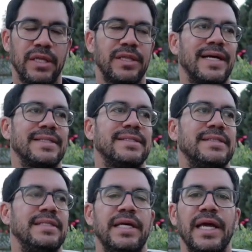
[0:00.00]
That's
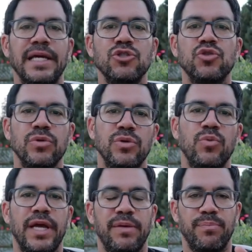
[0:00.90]
the
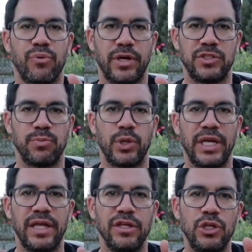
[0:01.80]
entryway price
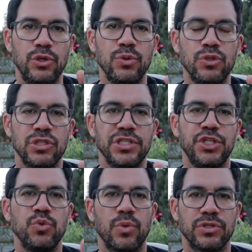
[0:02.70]
point. Usually
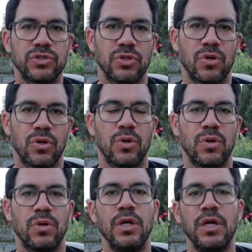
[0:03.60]
you want to start
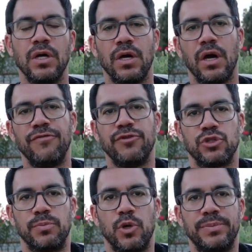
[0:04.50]
all of your
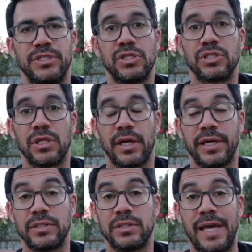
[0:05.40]
small business
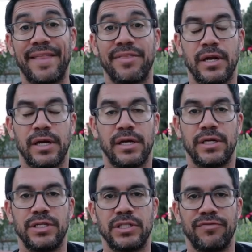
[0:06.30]
clients at the
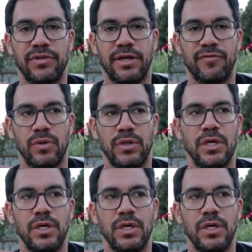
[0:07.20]
$9.97 level.